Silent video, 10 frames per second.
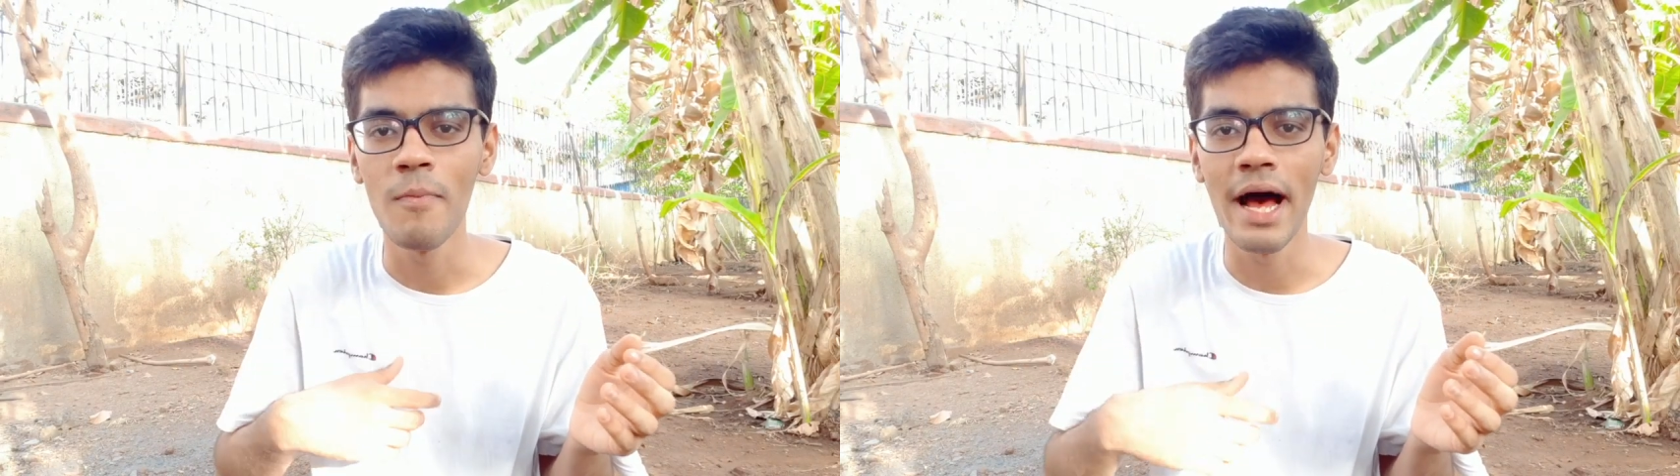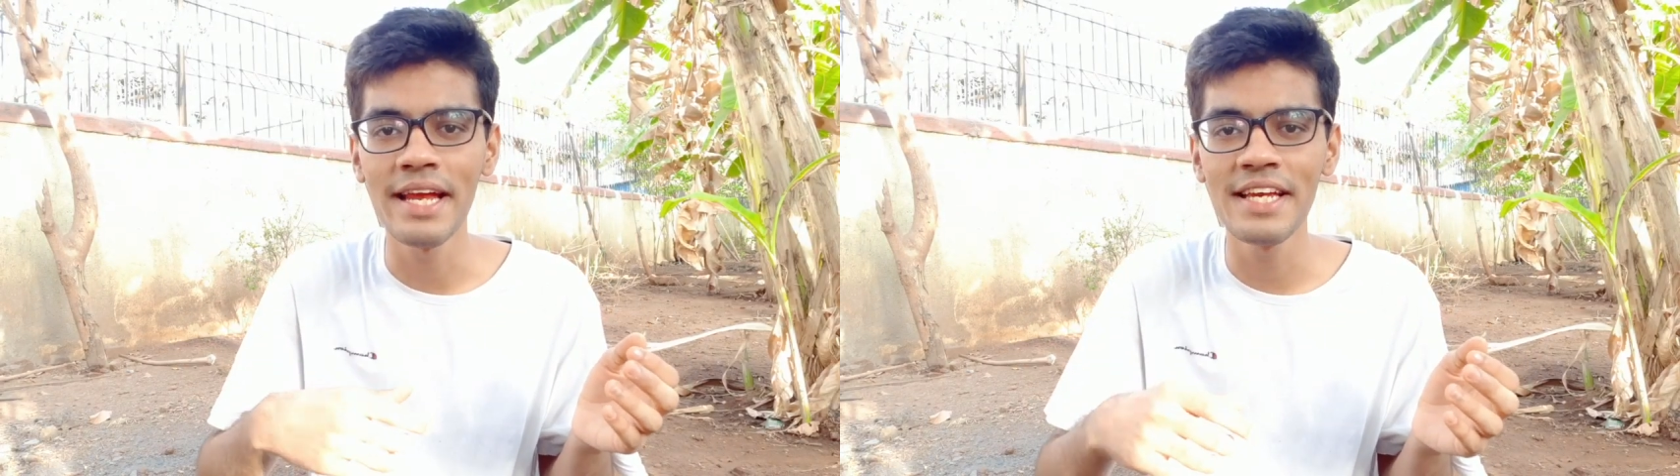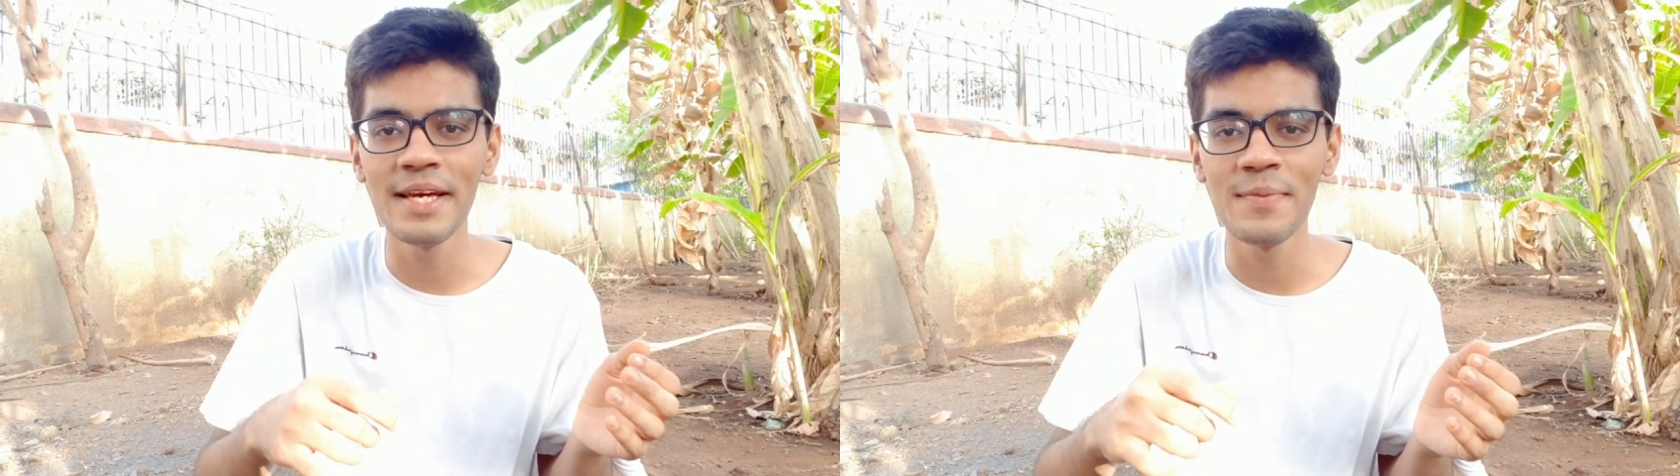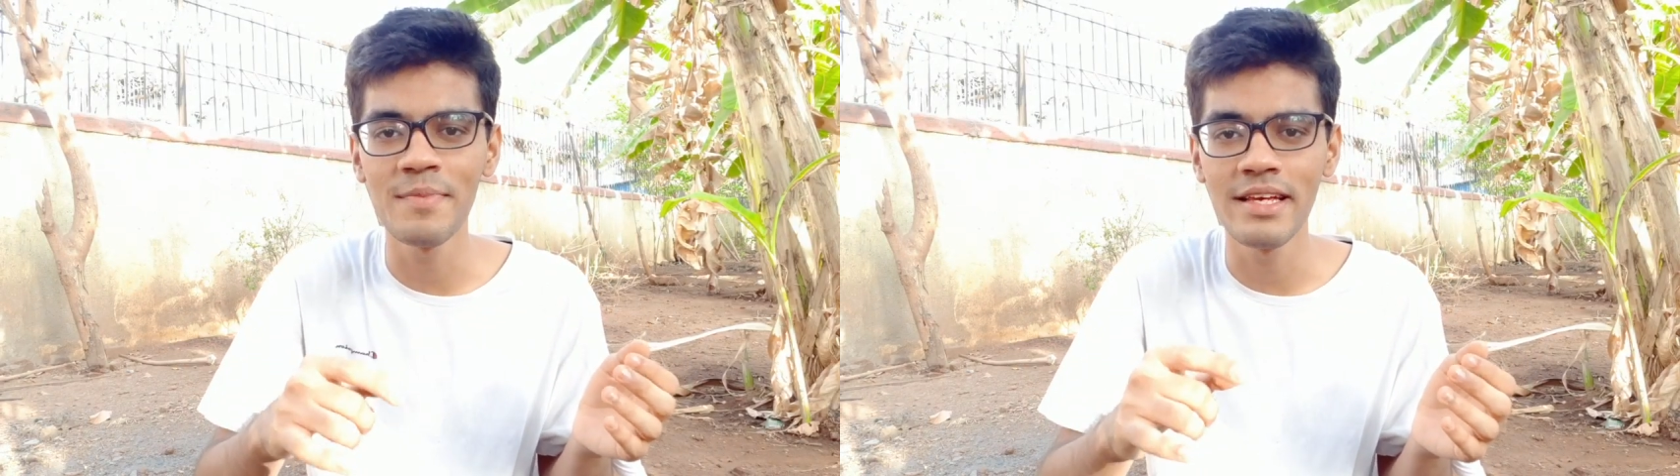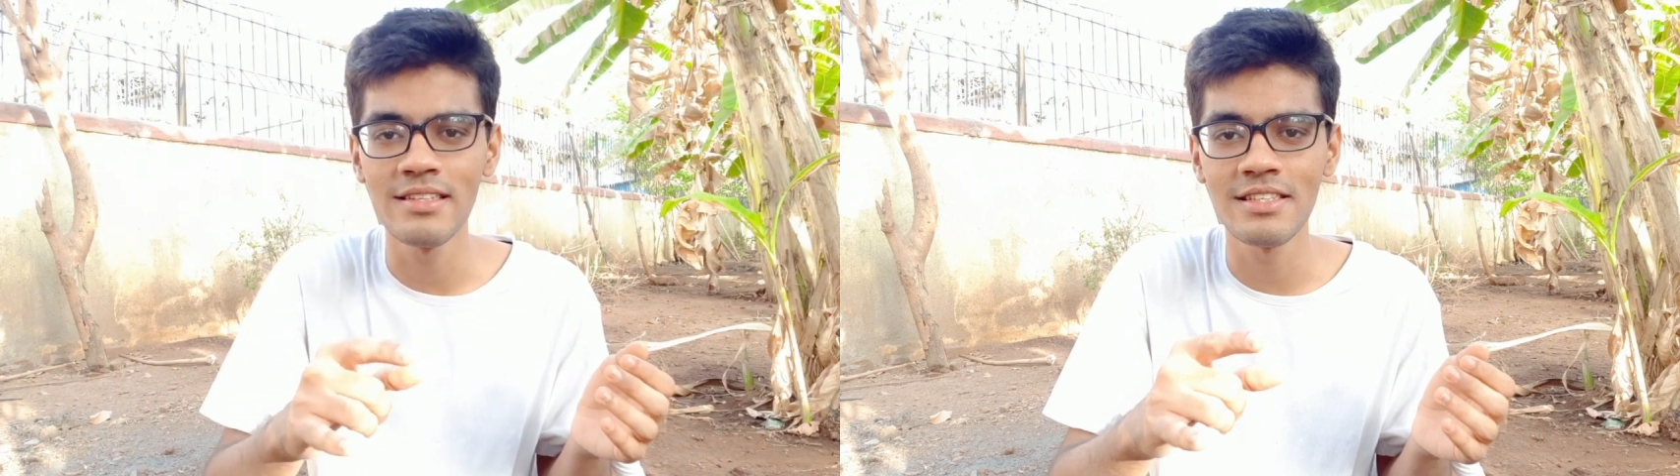My
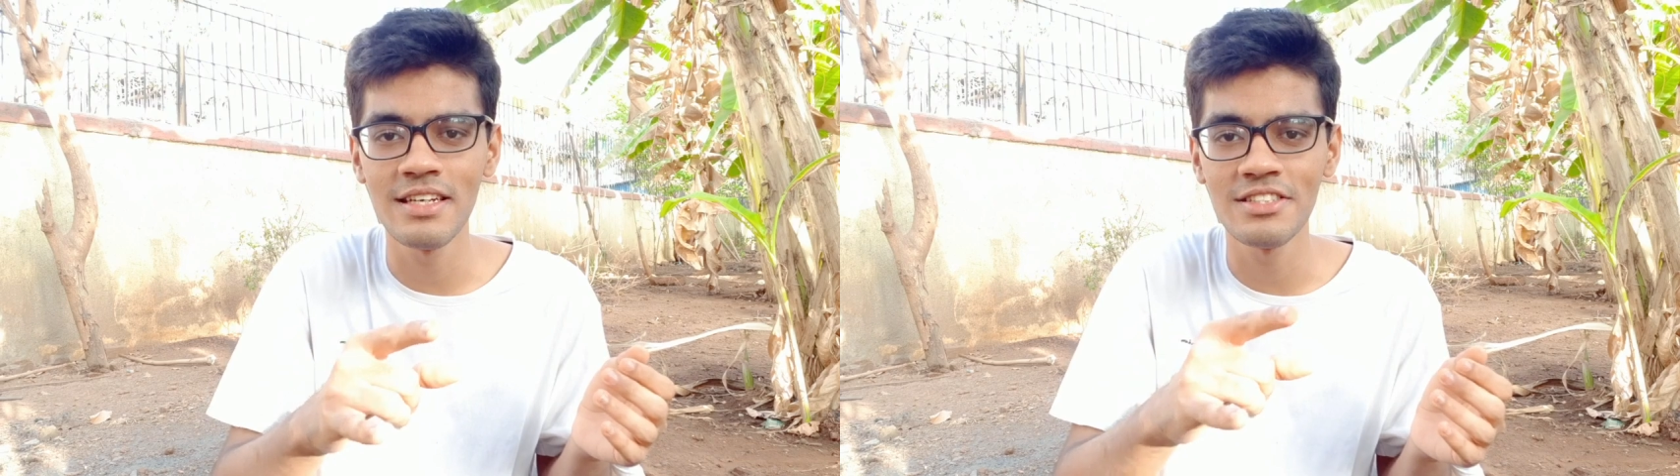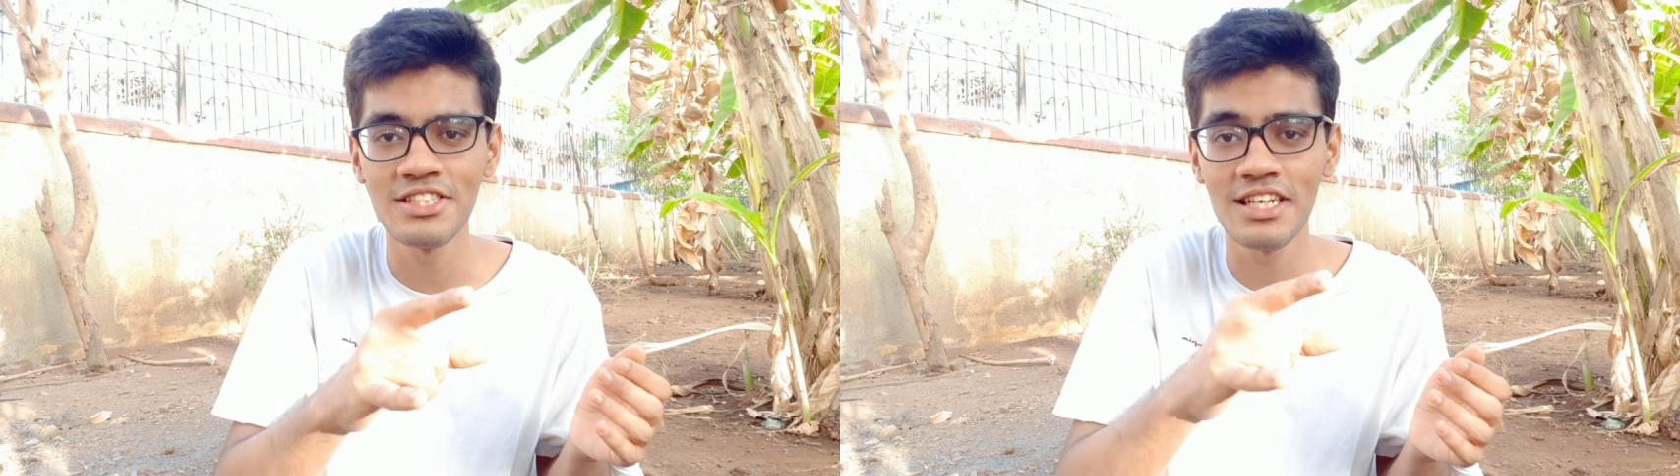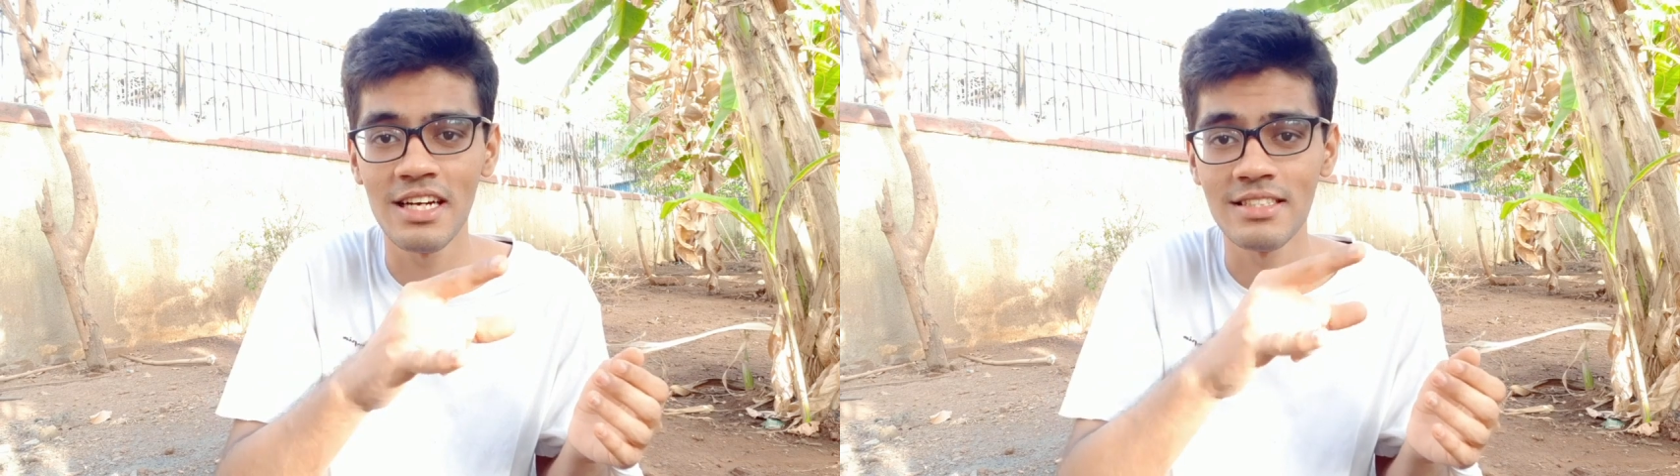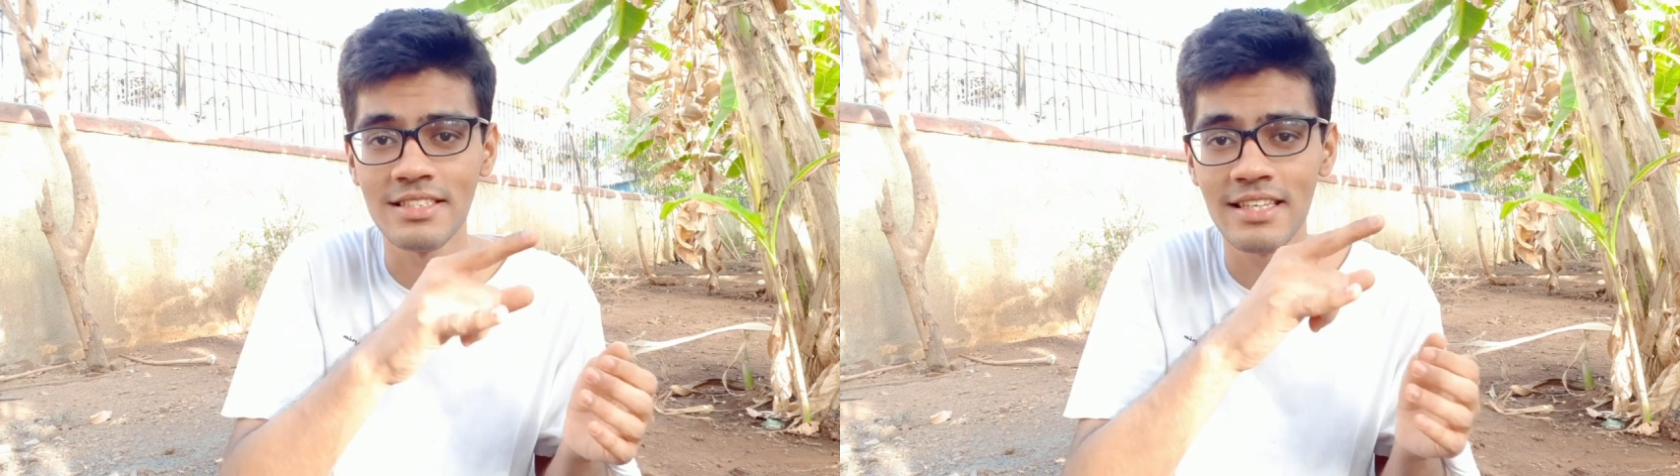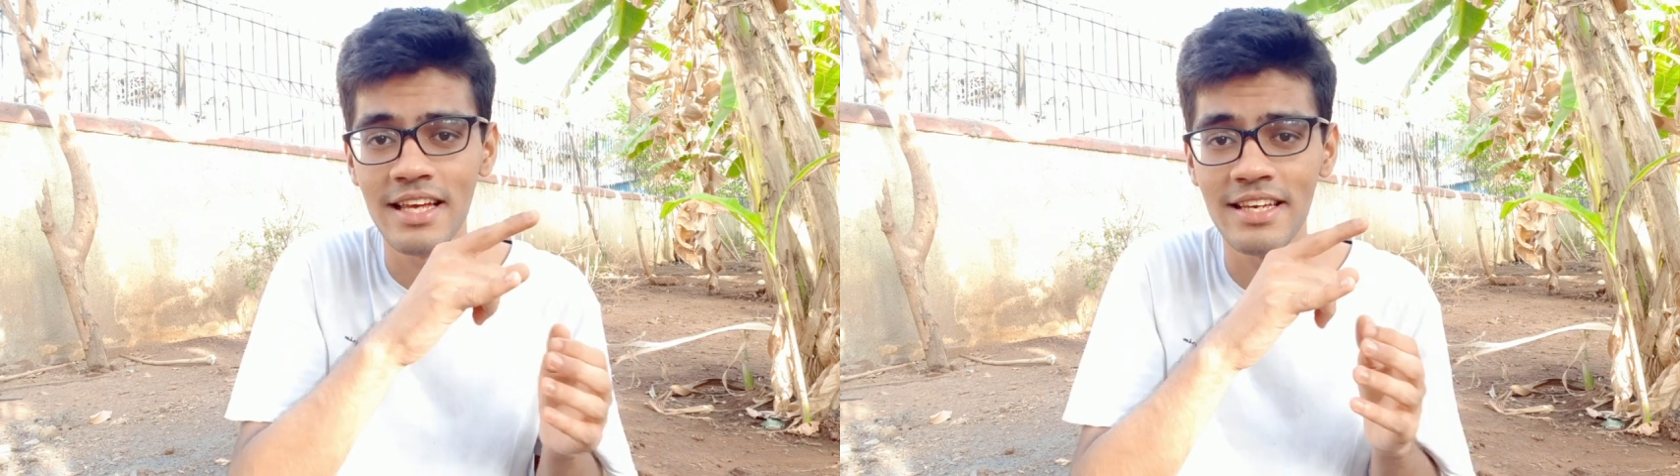name is Arshan
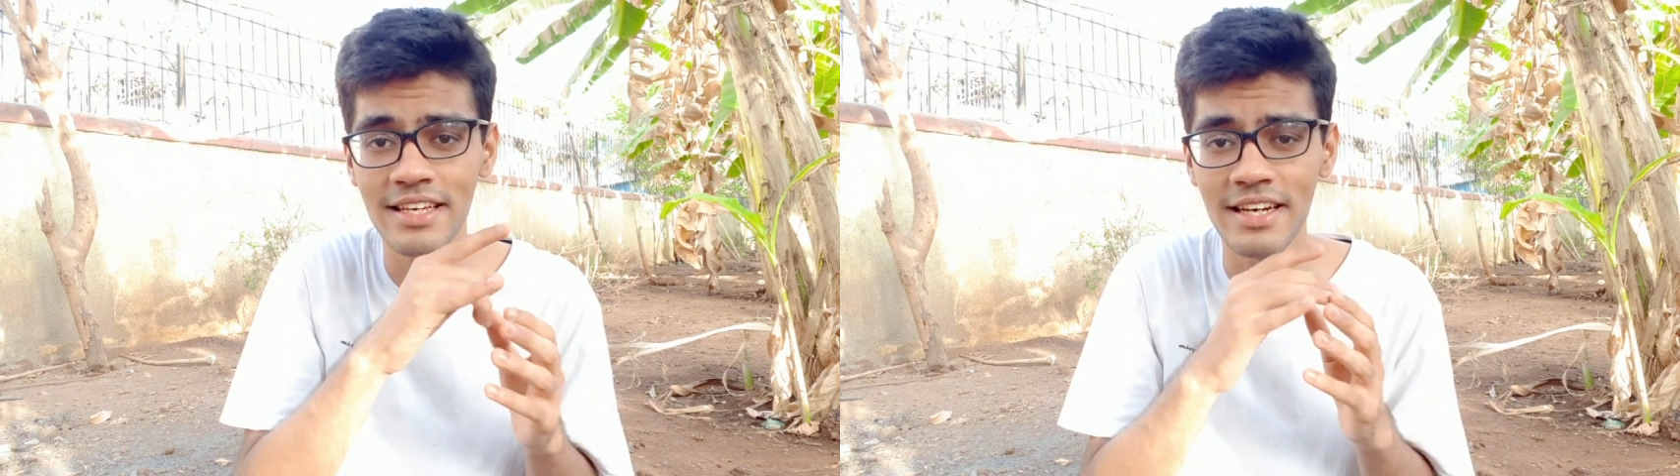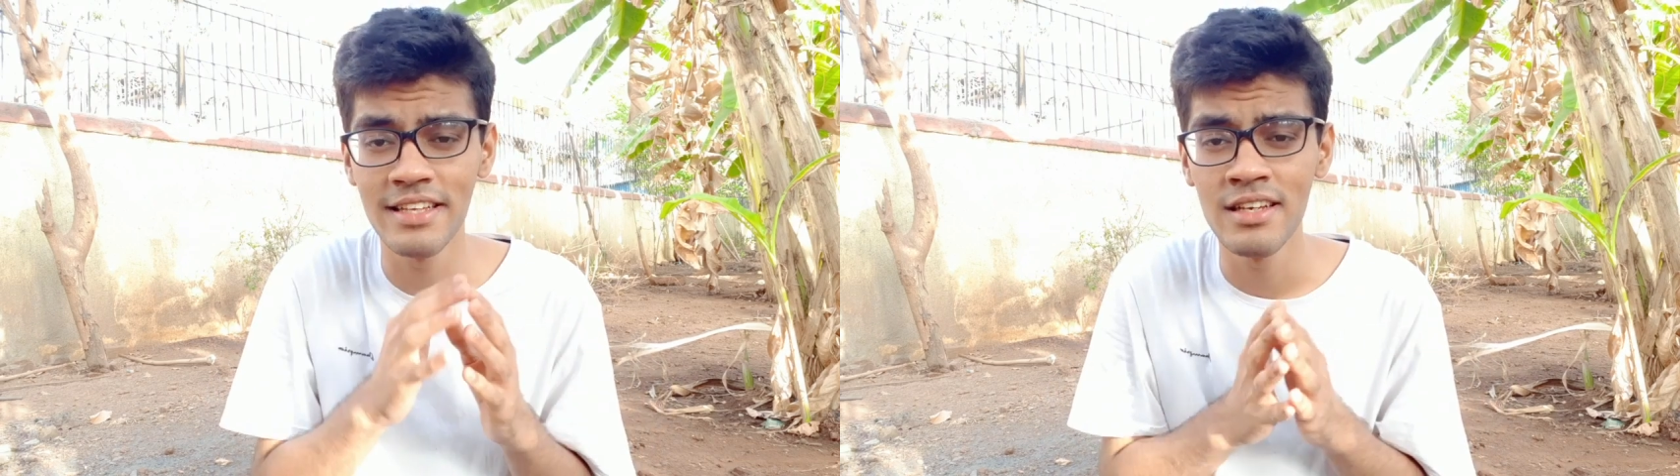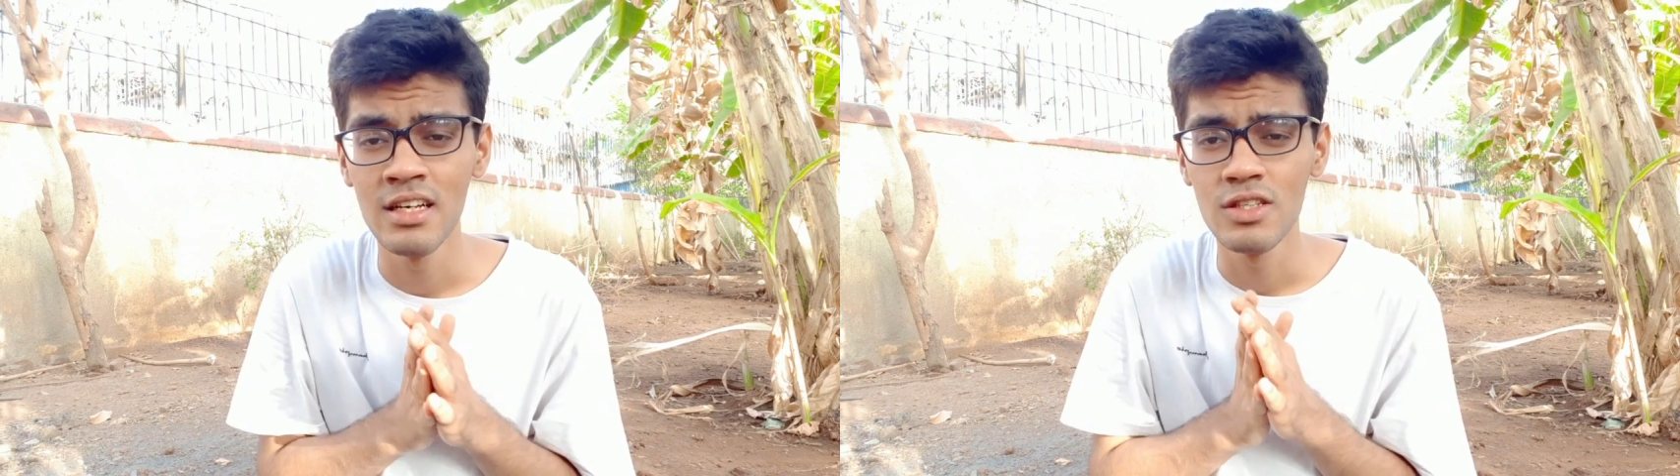Sayed.